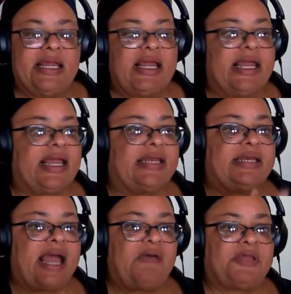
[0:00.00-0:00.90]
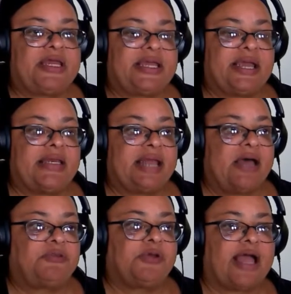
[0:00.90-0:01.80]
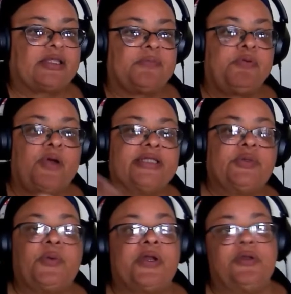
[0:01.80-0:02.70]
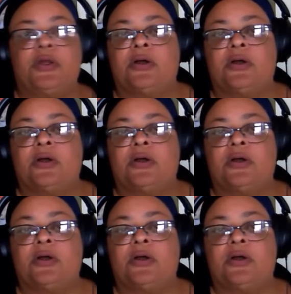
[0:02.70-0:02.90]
And now they're at the point to where, look,